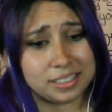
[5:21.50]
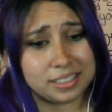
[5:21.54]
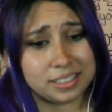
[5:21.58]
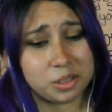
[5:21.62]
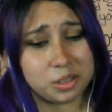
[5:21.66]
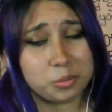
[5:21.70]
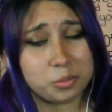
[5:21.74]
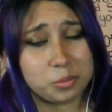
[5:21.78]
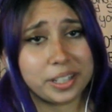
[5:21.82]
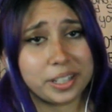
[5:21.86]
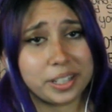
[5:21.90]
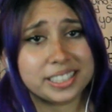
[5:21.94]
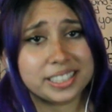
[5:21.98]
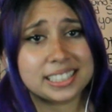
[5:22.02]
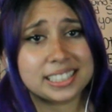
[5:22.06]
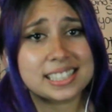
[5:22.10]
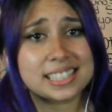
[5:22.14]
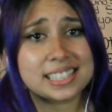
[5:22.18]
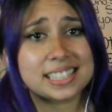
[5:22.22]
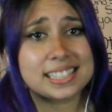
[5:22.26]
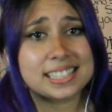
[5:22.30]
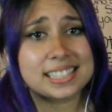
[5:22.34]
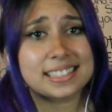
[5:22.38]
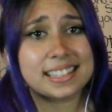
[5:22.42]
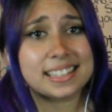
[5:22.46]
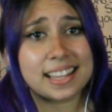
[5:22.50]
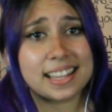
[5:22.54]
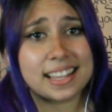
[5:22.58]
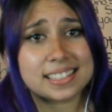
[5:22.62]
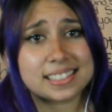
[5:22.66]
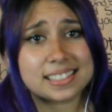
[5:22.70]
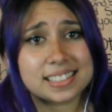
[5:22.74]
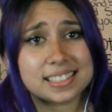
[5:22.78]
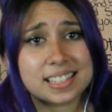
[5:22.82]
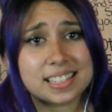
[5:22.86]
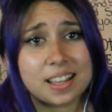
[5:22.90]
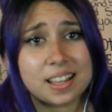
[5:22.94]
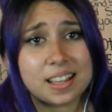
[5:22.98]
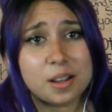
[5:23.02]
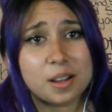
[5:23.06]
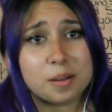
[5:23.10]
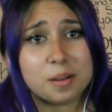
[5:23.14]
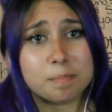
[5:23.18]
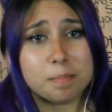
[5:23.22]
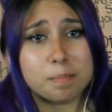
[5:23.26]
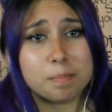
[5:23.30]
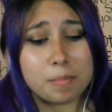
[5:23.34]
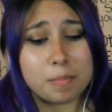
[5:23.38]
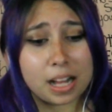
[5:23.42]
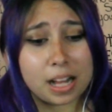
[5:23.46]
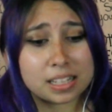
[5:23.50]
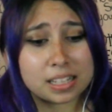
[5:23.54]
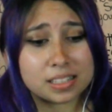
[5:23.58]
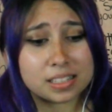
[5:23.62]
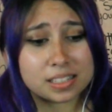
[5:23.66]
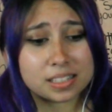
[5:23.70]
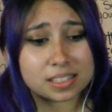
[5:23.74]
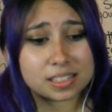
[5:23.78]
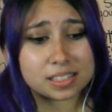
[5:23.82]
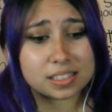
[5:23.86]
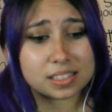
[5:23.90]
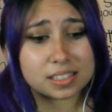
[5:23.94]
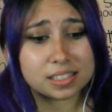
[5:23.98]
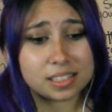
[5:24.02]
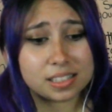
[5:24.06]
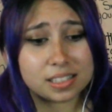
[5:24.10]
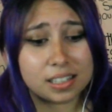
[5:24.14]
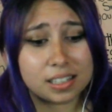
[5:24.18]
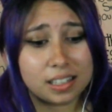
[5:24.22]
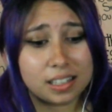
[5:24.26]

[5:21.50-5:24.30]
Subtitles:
He waited 6 months.